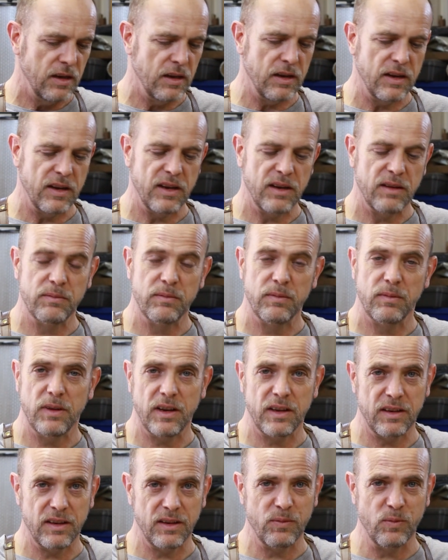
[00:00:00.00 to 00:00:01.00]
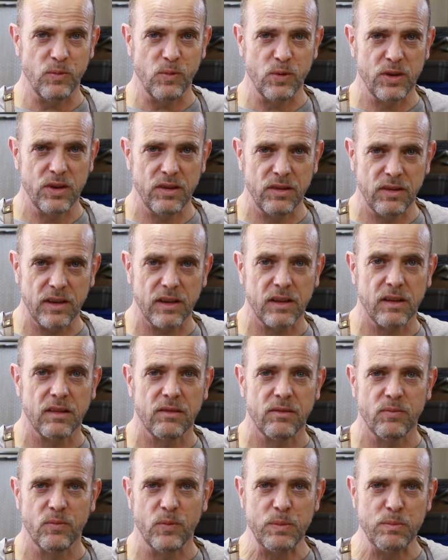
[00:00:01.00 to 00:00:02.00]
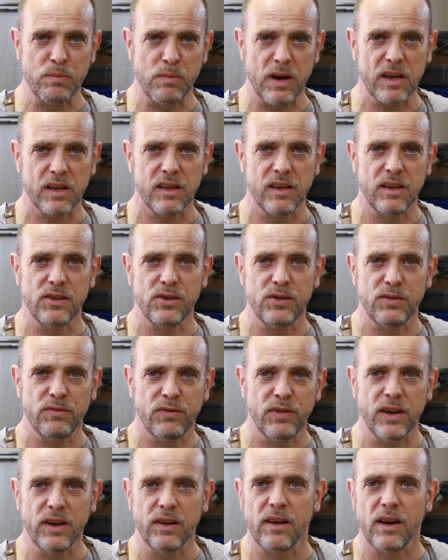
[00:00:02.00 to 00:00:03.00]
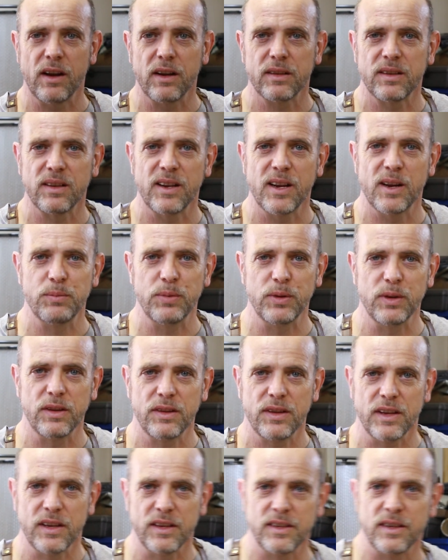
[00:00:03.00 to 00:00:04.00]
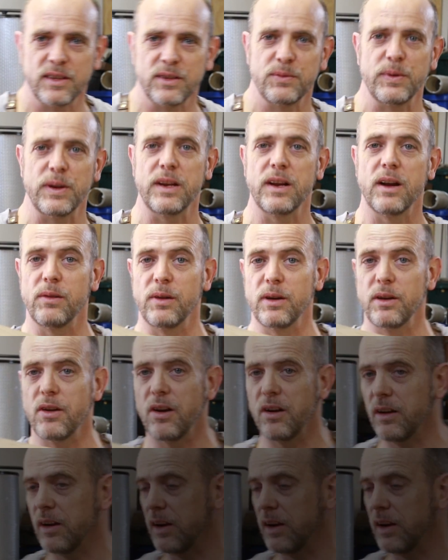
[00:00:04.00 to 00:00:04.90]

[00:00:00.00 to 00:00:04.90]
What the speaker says: I did warn you that we might need to figure out a couple of things as we go along,